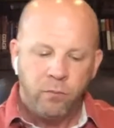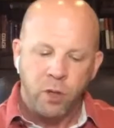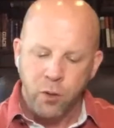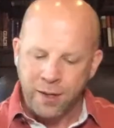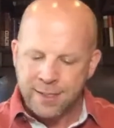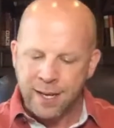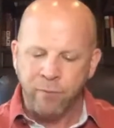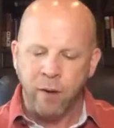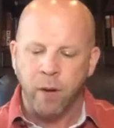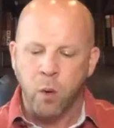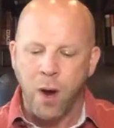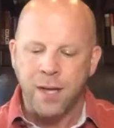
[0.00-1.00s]
You can send
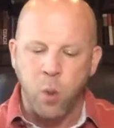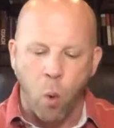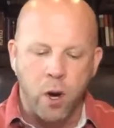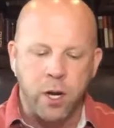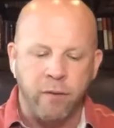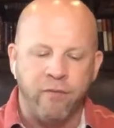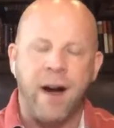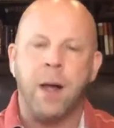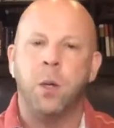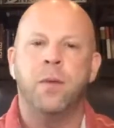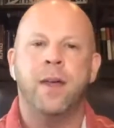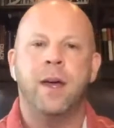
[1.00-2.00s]
friend requests, or you can
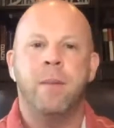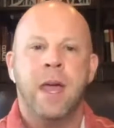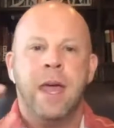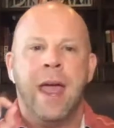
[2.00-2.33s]
follow them.